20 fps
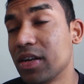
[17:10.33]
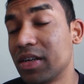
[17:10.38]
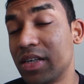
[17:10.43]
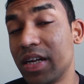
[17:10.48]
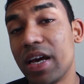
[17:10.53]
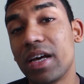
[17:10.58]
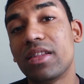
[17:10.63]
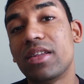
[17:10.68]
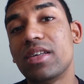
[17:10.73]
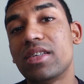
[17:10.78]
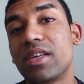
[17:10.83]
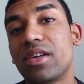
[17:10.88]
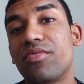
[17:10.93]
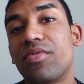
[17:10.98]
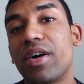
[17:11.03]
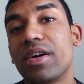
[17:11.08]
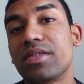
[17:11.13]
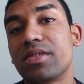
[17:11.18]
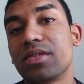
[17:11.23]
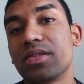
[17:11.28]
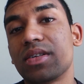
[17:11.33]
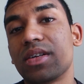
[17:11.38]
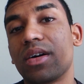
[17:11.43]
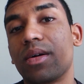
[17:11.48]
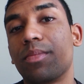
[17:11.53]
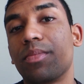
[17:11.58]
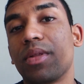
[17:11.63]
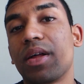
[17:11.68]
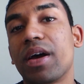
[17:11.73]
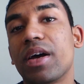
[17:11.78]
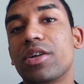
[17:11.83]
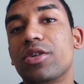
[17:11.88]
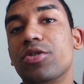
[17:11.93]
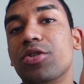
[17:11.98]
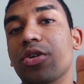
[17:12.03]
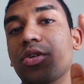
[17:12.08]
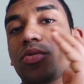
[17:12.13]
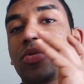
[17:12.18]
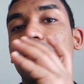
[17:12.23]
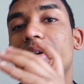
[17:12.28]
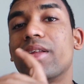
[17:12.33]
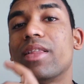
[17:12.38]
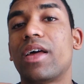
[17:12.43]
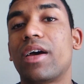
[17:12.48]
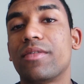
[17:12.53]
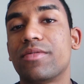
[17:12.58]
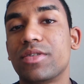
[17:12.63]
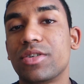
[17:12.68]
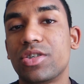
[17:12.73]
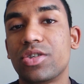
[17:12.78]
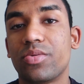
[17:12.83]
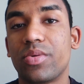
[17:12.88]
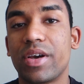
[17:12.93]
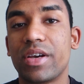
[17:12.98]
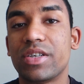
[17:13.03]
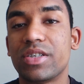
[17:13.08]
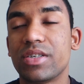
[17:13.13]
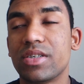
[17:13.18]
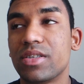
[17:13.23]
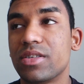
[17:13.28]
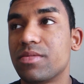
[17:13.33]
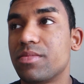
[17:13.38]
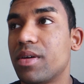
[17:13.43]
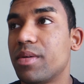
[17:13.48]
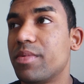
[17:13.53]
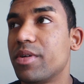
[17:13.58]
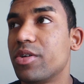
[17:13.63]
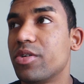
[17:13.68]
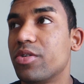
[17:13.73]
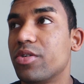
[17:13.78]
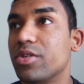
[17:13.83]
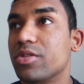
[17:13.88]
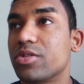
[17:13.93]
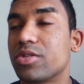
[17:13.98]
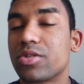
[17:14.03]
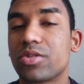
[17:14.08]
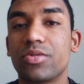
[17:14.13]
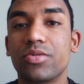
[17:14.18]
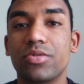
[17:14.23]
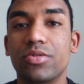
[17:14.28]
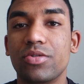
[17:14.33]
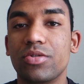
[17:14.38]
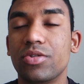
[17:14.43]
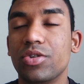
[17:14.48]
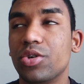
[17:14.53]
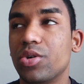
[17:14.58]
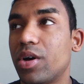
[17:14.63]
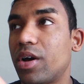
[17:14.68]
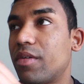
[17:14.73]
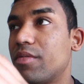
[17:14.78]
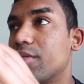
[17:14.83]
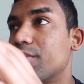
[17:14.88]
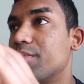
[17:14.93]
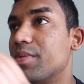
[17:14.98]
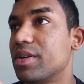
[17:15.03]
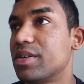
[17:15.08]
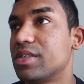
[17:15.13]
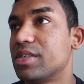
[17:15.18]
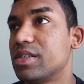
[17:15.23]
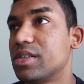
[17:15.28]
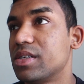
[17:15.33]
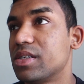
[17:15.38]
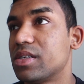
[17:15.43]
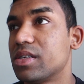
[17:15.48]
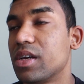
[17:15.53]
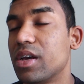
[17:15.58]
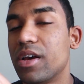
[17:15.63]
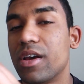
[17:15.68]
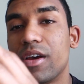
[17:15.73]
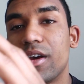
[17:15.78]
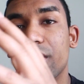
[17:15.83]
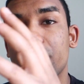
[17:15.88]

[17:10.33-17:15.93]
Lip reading: Take these advices and apply it to your real life situations. Maybe you're in school, you have a business.